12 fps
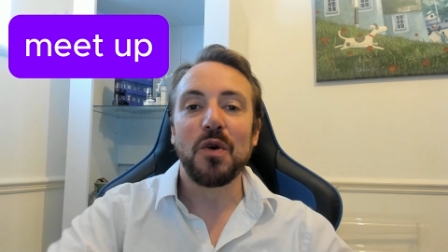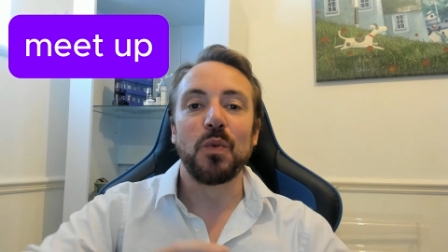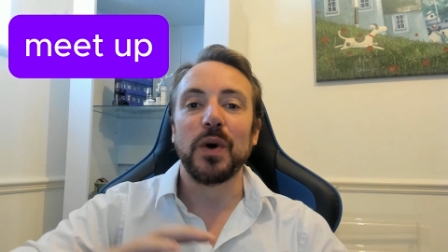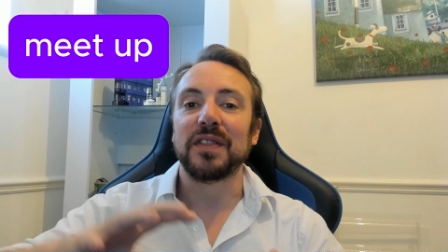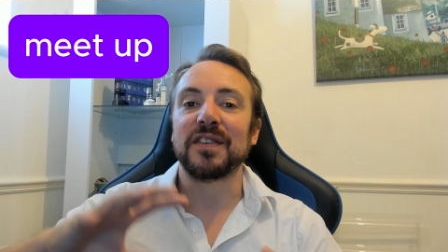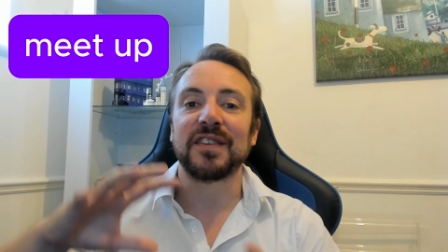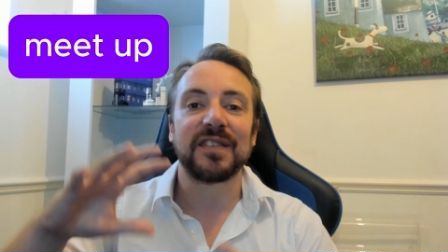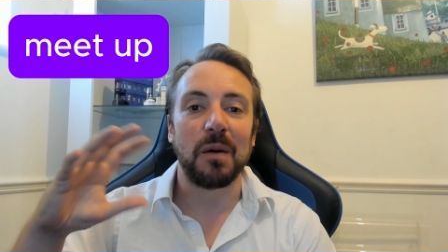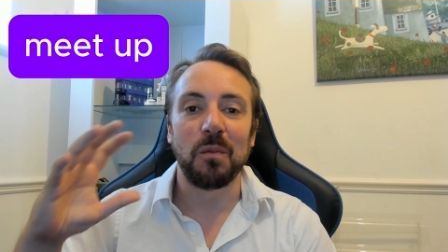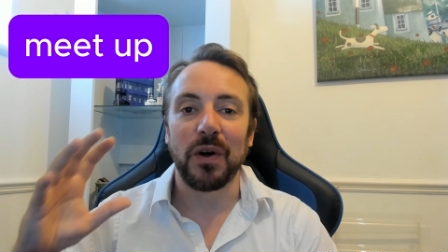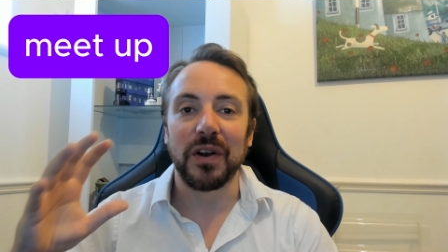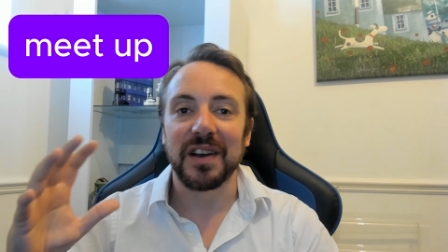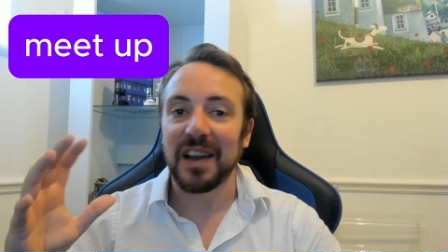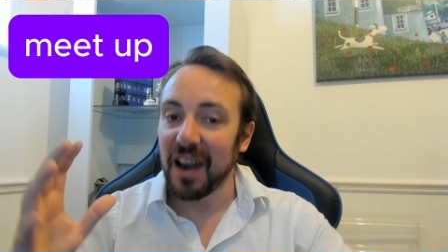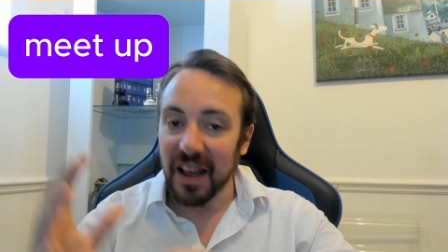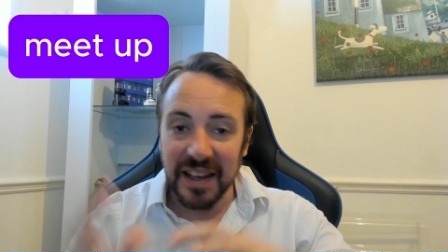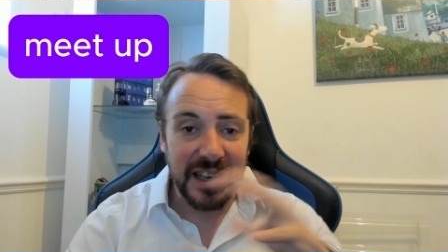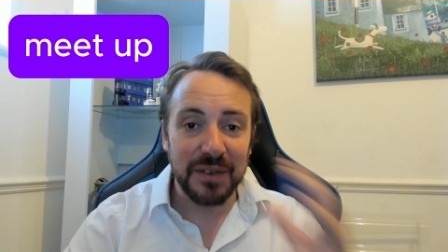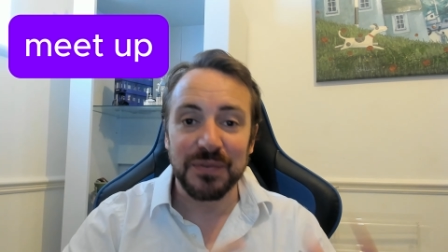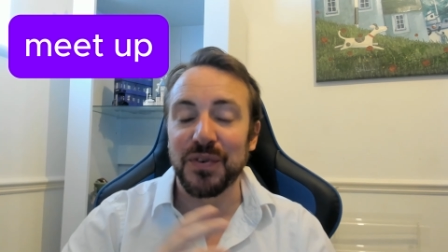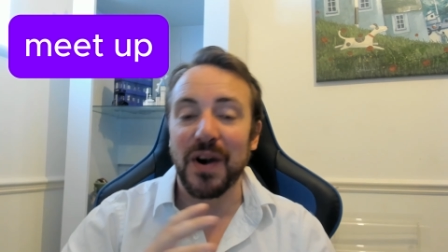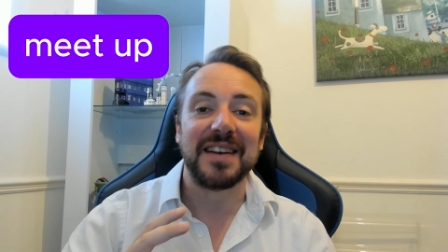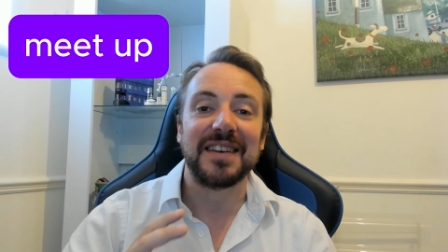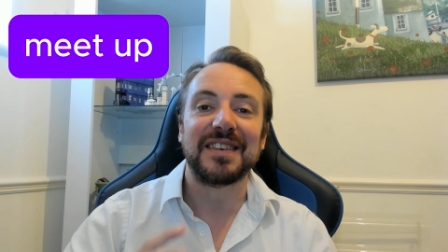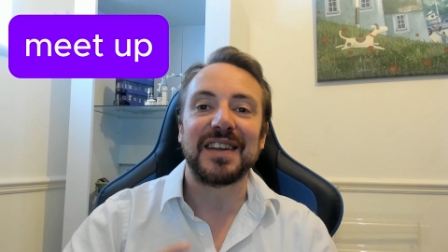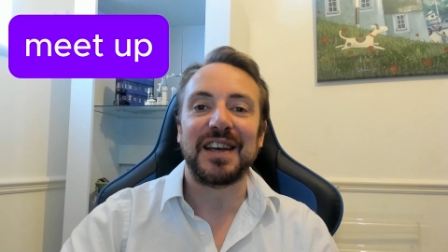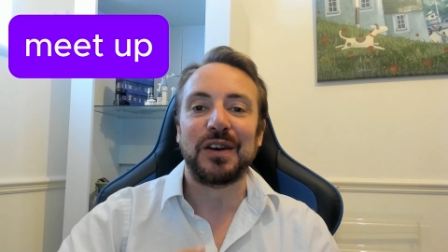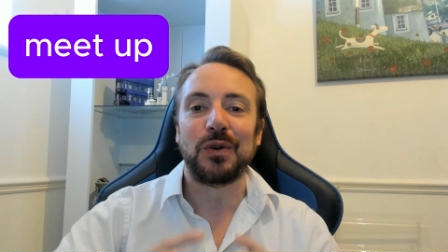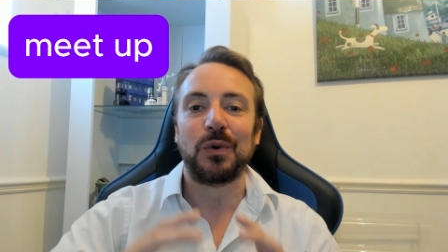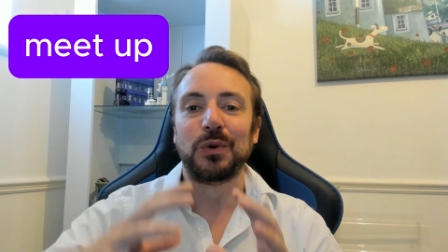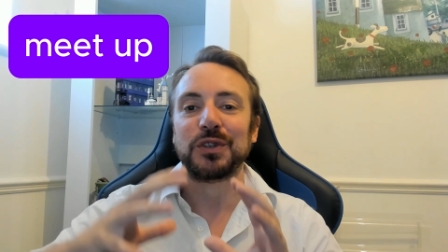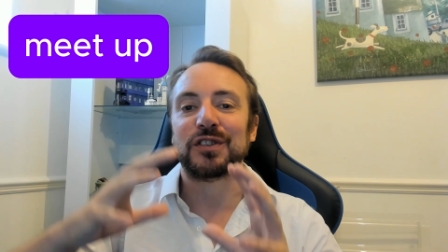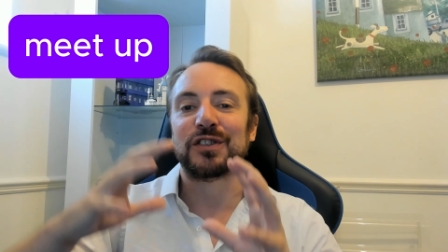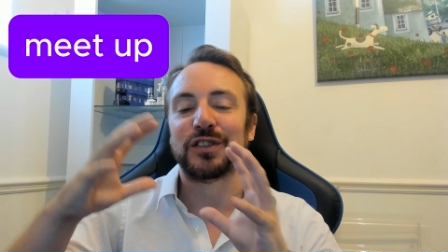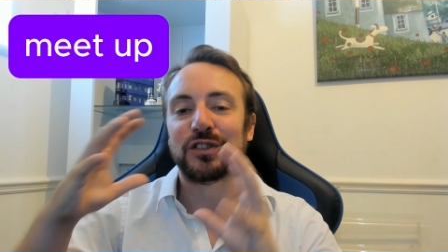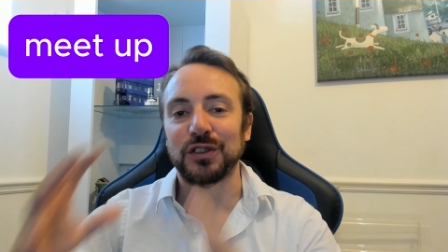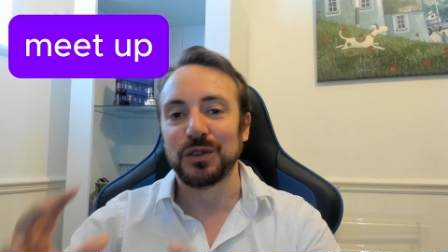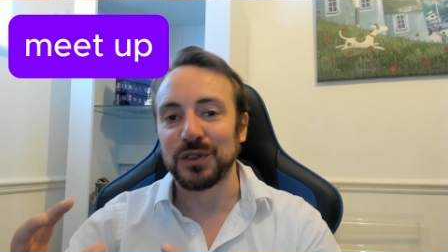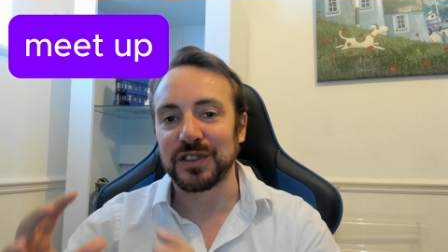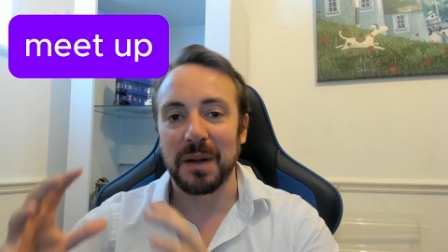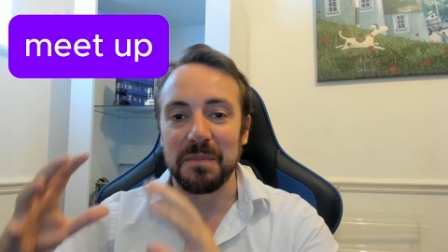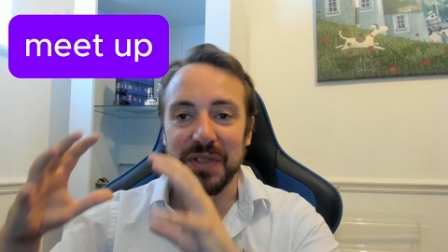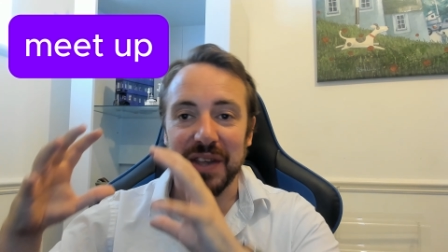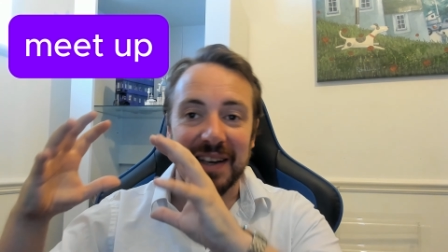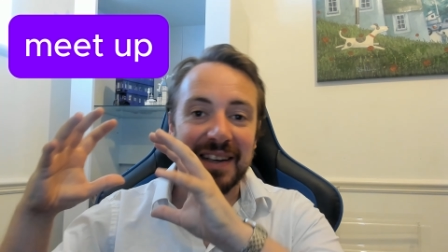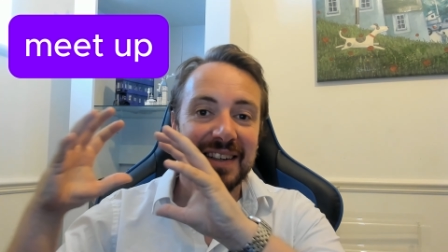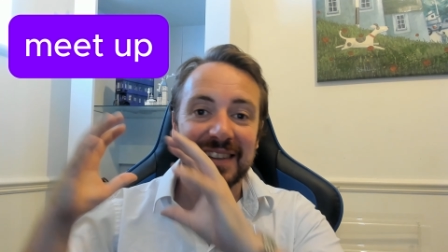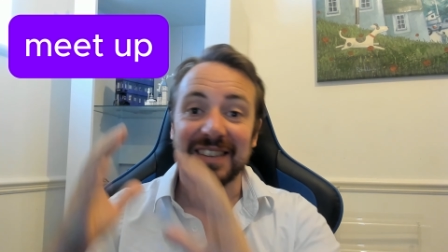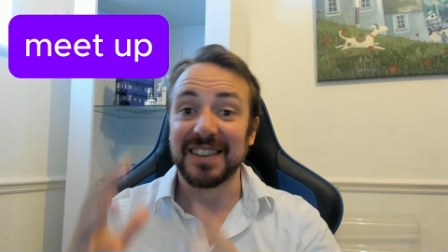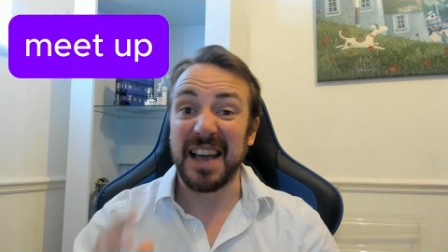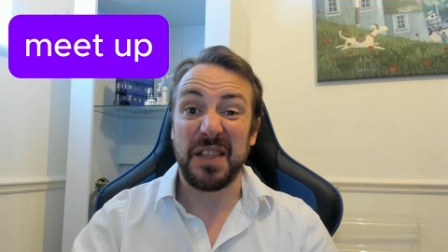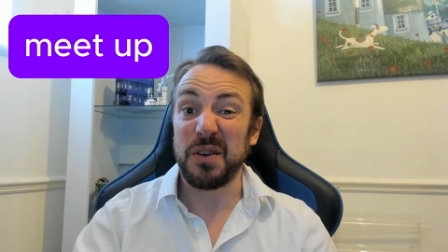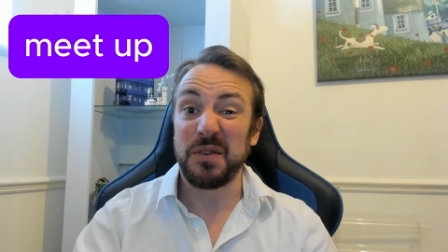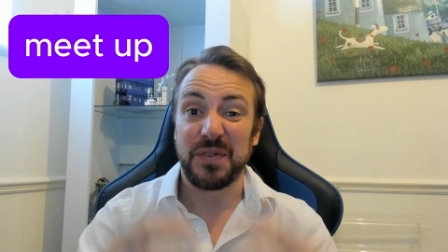with someone like a friend in order to do something together.